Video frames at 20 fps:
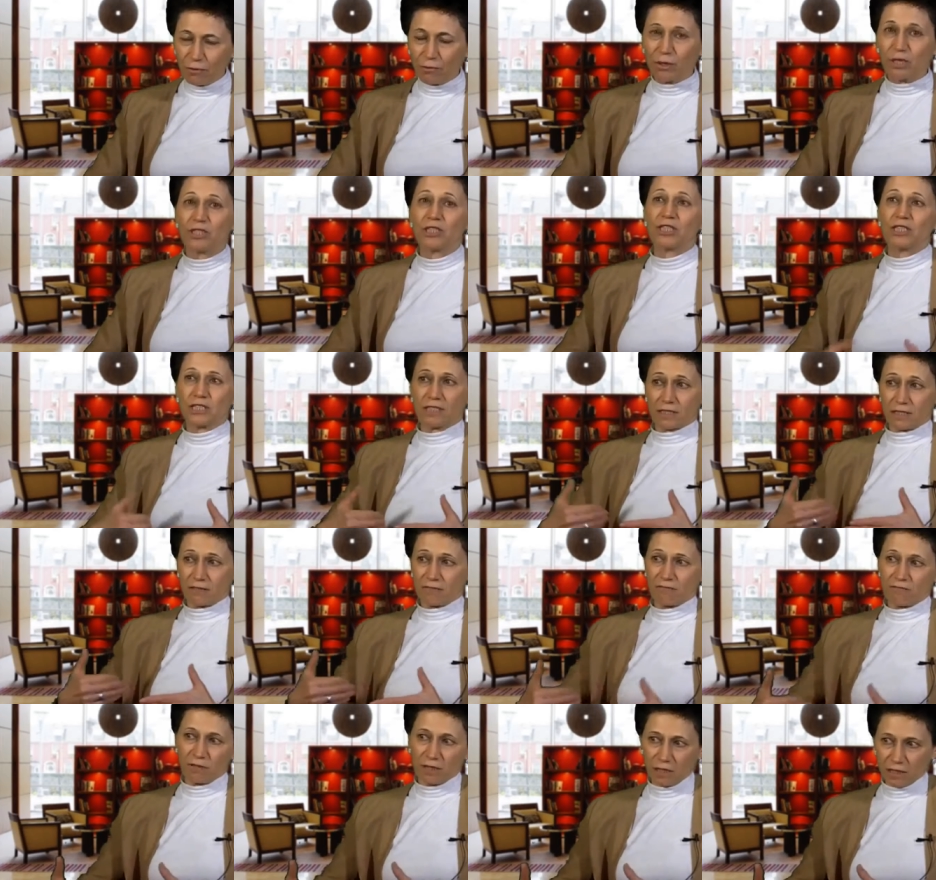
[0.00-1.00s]
which is
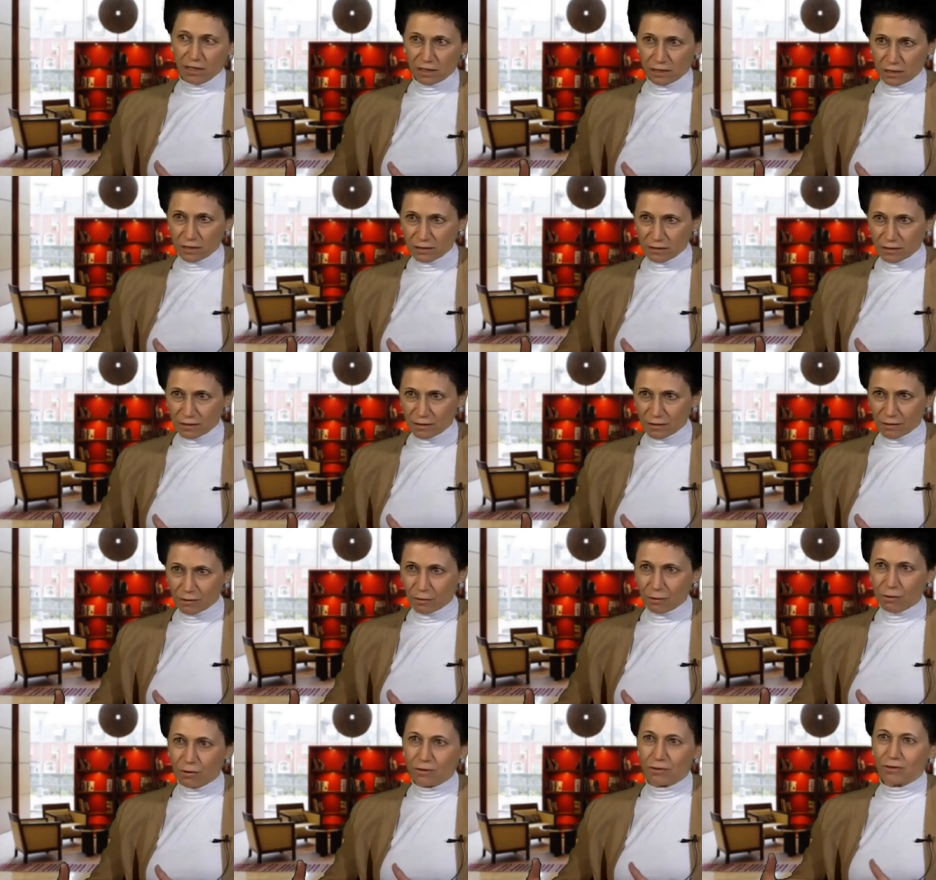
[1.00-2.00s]
fear
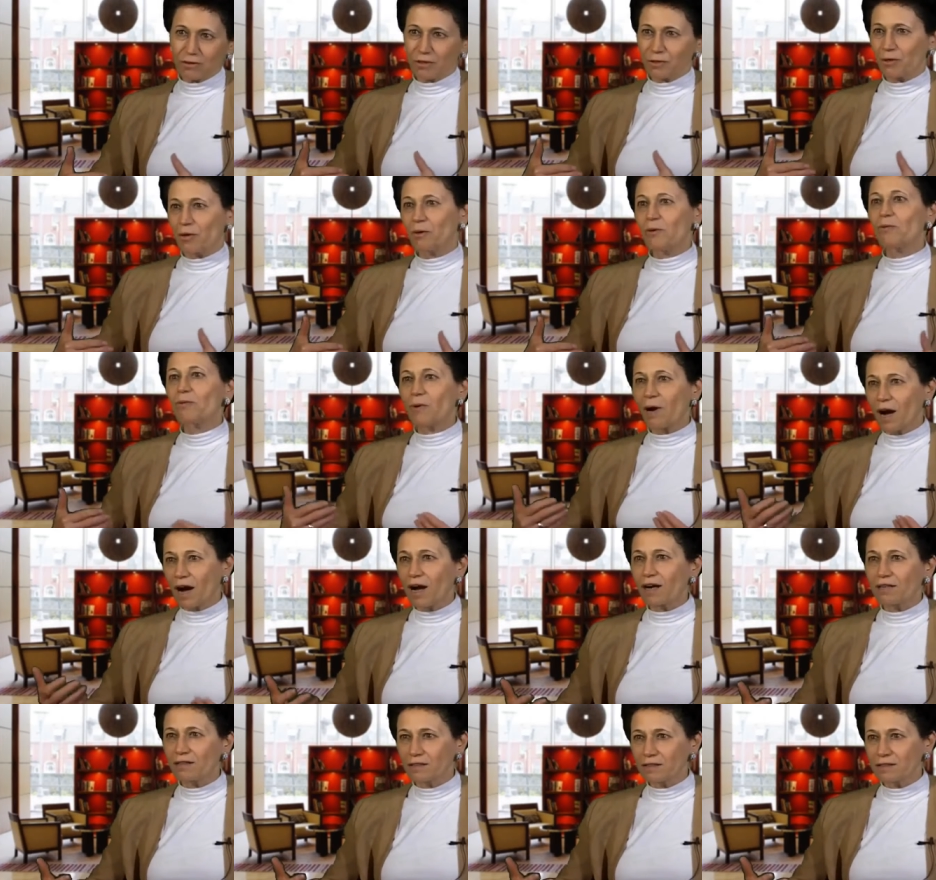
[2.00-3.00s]
or, you know,
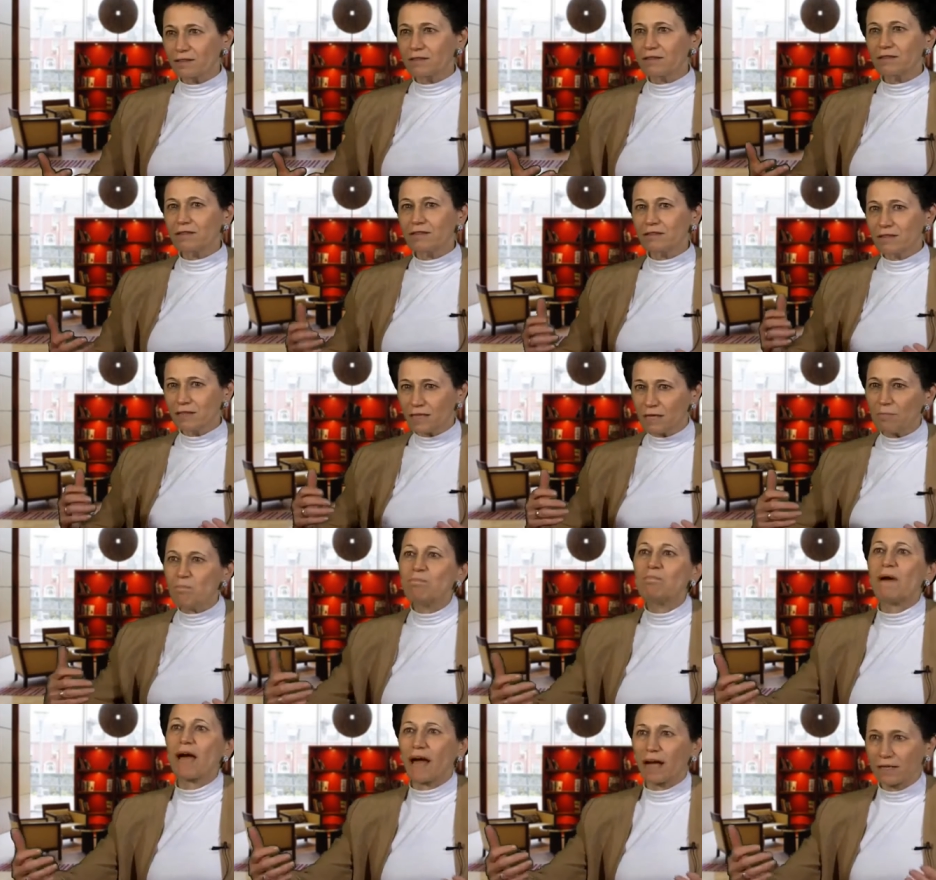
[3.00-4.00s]
other
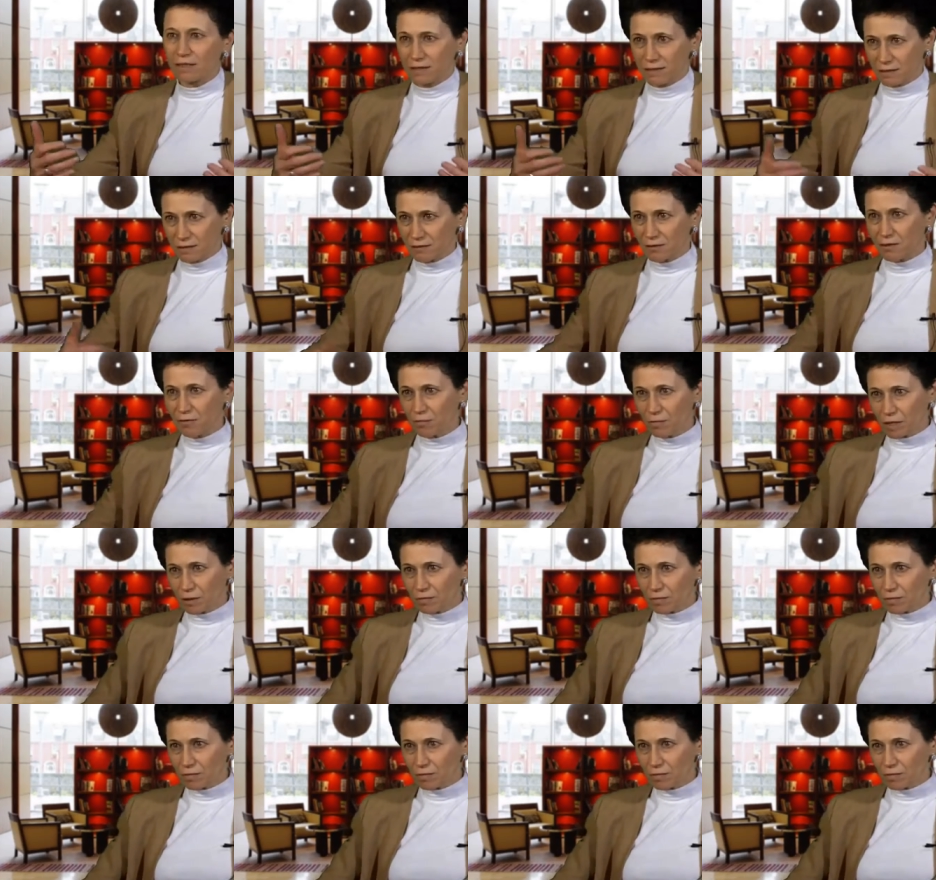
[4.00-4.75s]
impacts on